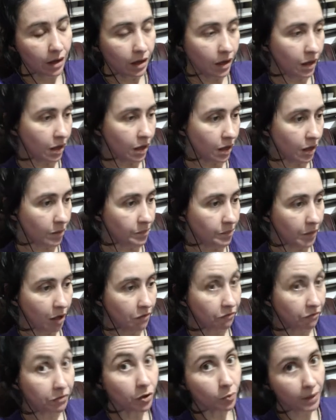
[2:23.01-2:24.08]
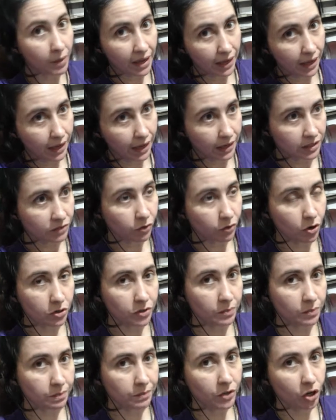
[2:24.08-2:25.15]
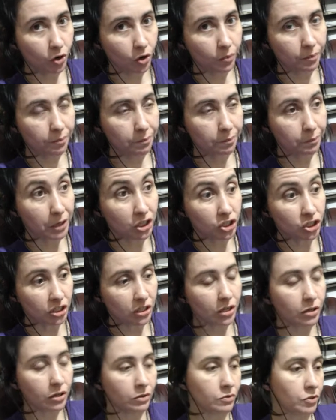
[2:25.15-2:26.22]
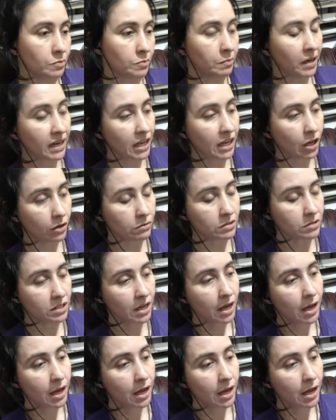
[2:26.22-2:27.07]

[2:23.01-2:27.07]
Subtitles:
of filmmaking as far as, budget goes or money goes.